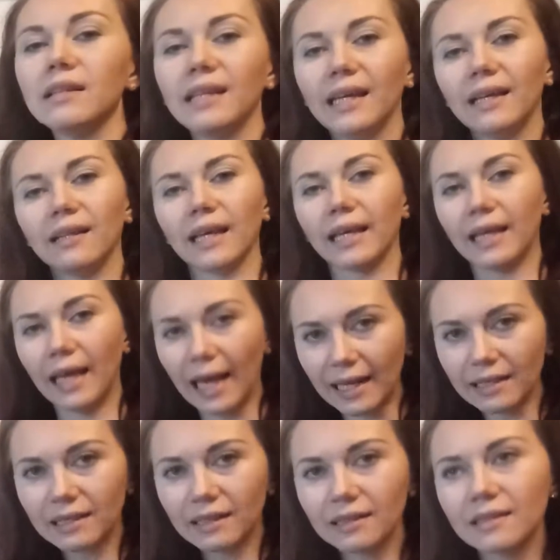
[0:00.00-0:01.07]
they're like
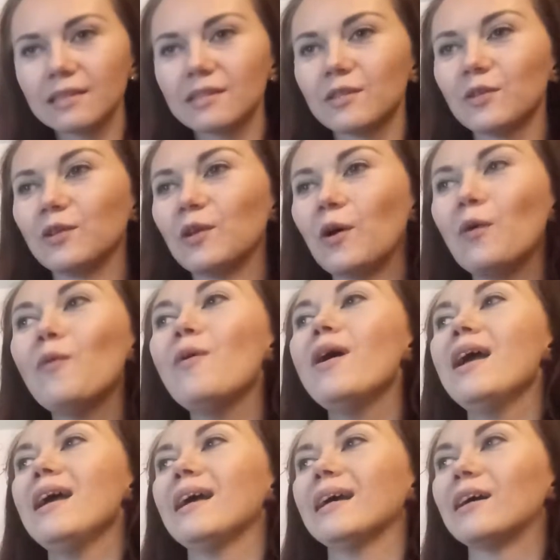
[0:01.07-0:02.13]
adults, you know,
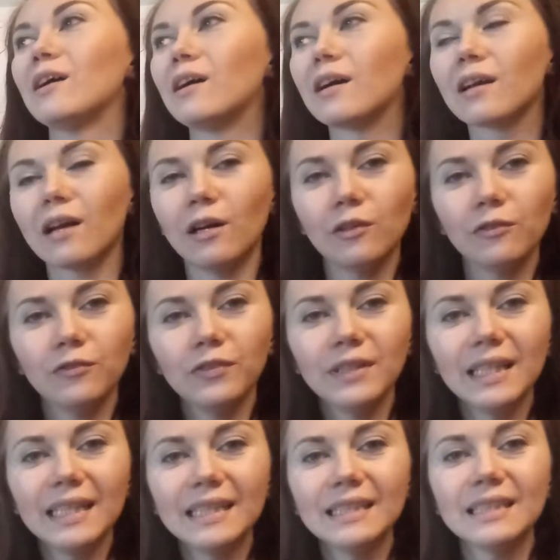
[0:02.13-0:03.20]

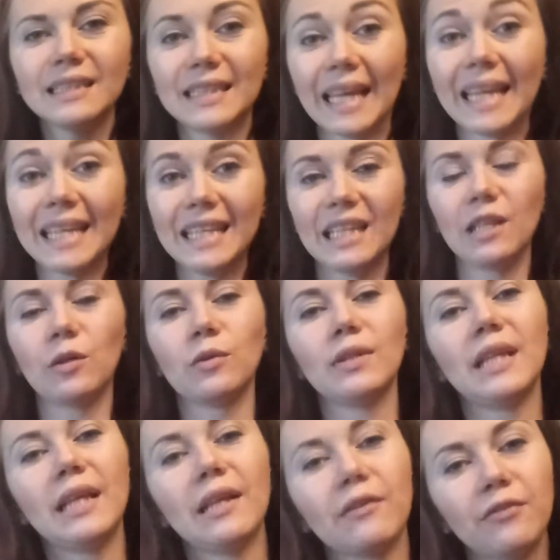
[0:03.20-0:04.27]
confident, standing on
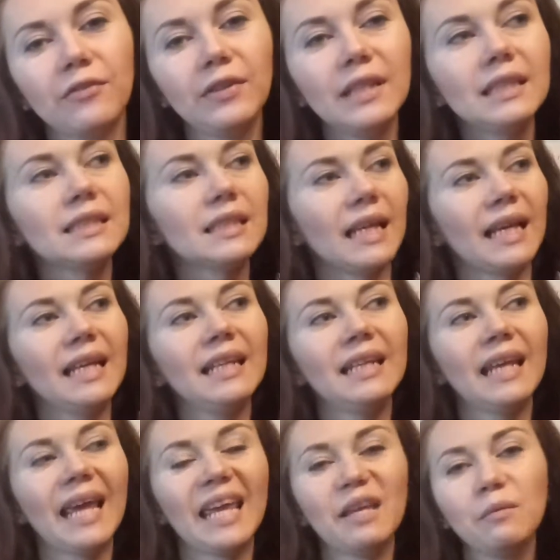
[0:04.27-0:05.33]
their feet,
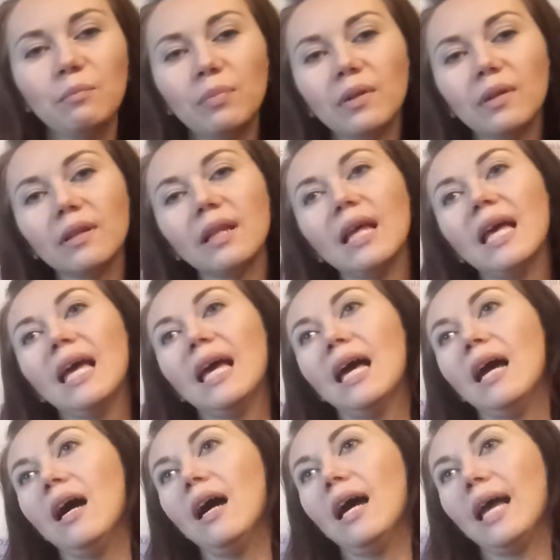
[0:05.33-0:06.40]
and able
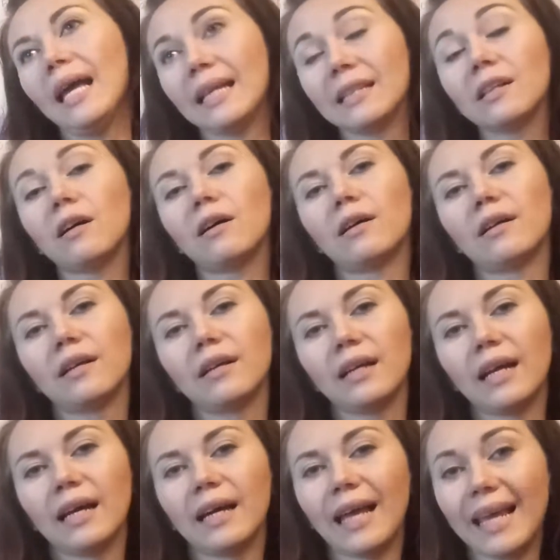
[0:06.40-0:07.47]
and
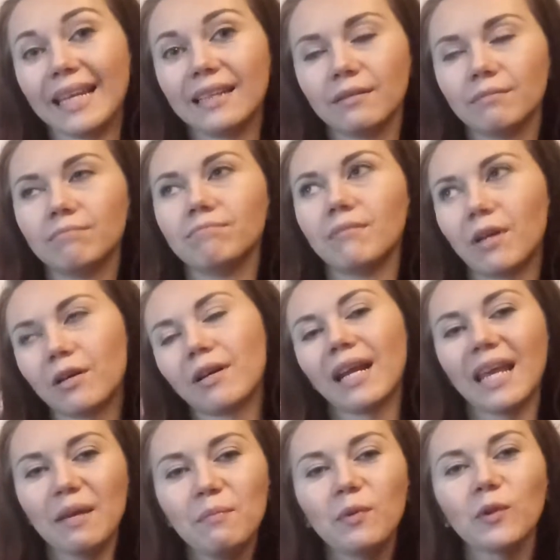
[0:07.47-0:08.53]
are
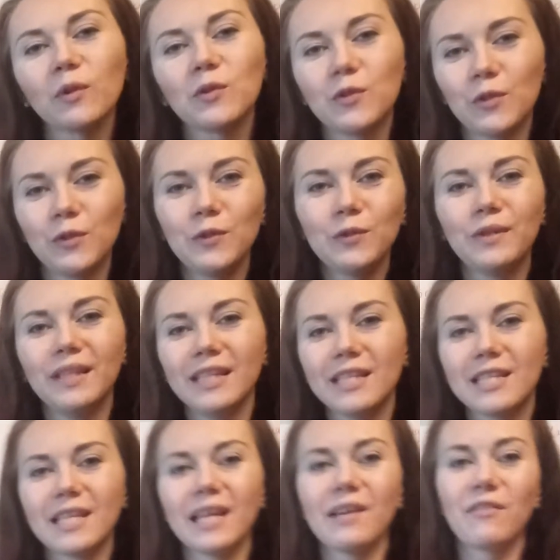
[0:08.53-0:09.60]
able to use
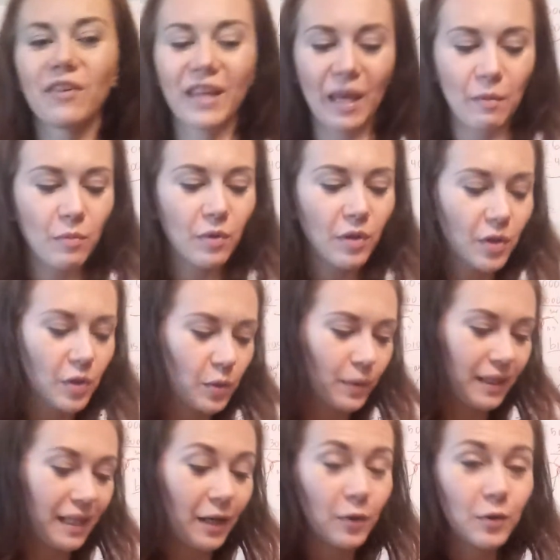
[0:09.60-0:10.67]
this vocabulary
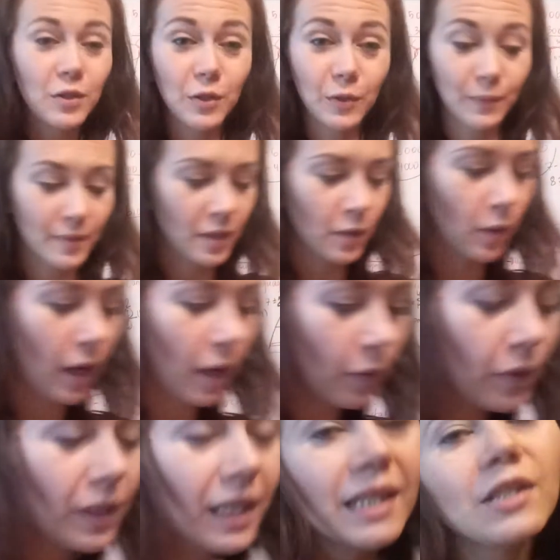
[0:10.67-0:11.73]
without you. So how
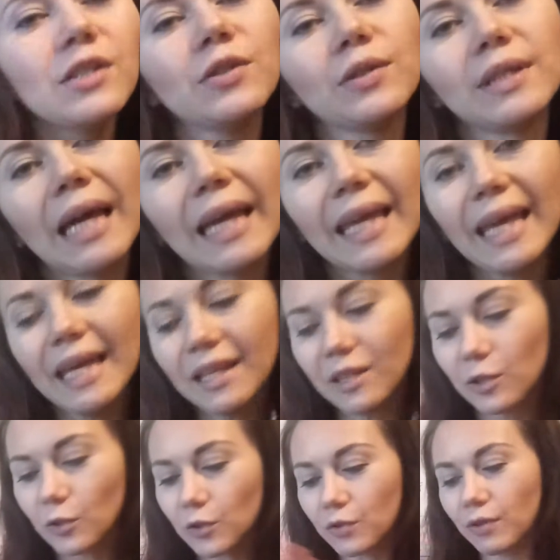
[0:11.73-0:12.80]
you can do it? Again,
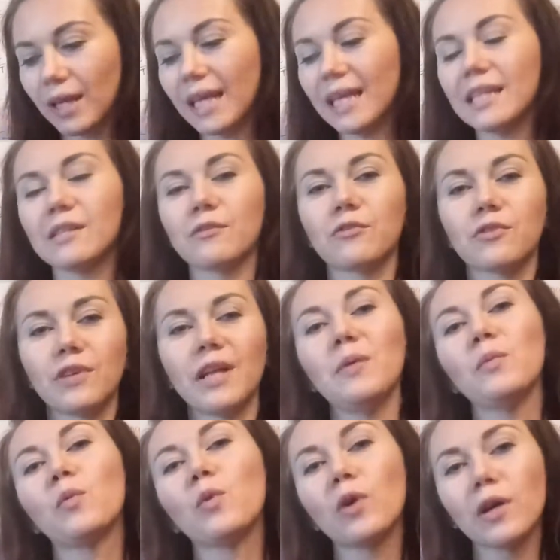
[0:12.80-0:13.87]
you create a
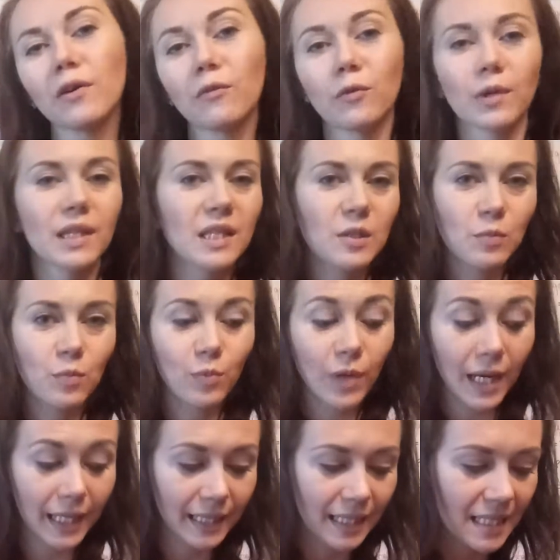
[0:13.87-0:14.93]
framework for this
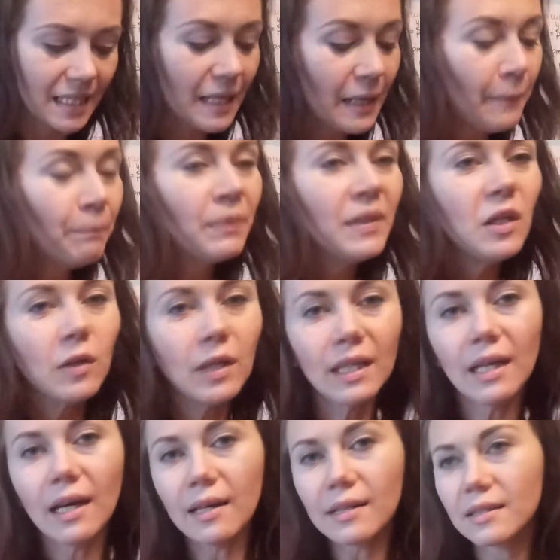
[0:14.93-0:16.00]
practice. You can
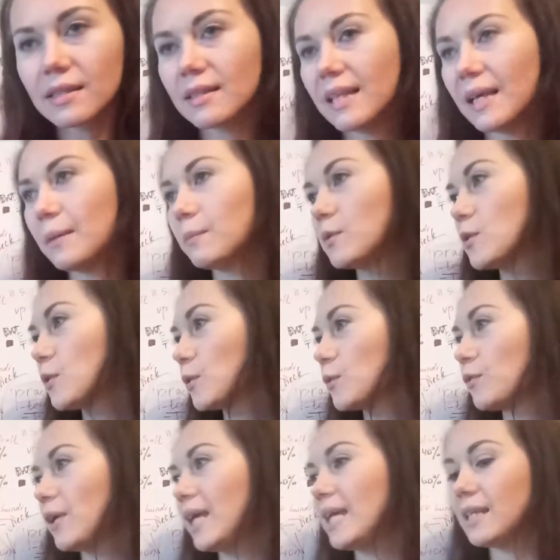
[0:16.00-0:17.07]
ask them to
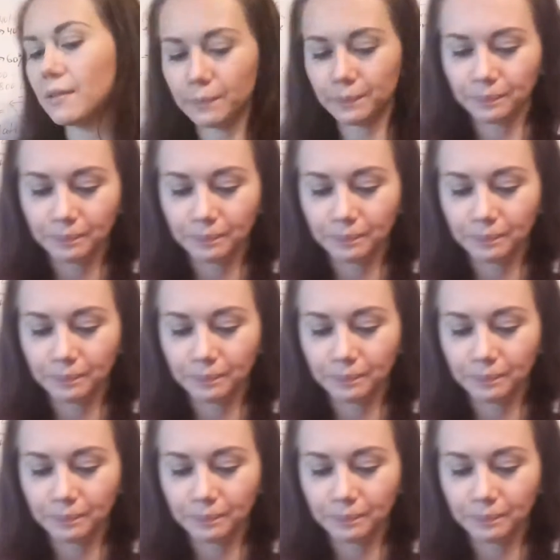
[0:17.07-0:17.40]
create